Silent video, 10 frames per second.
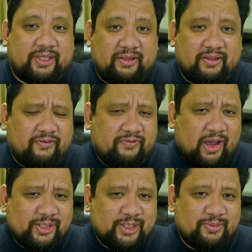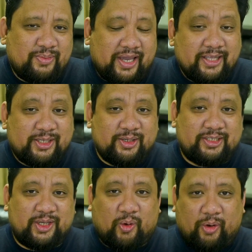and found some
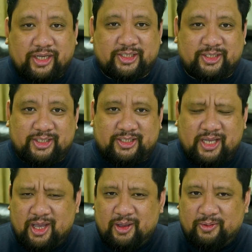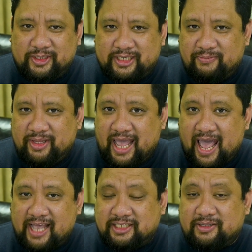interesting questions which have been
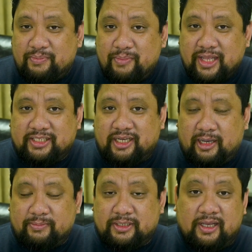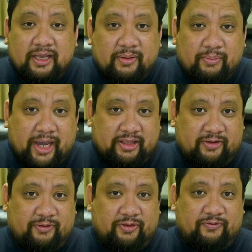asked many times by
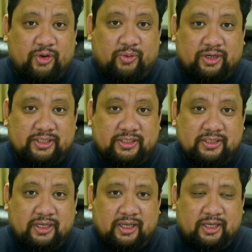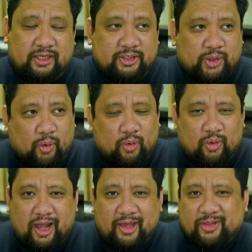different viewers.
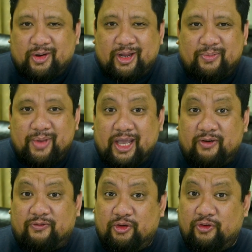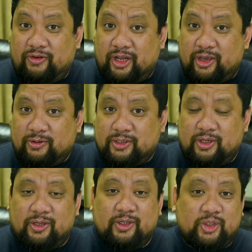So I thought I'd make a few videos
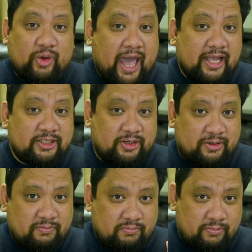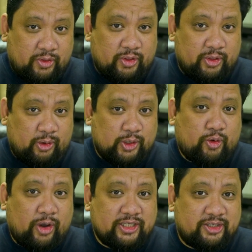to answer those
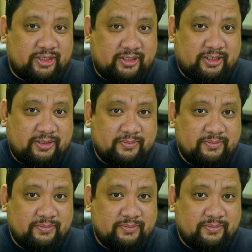questions.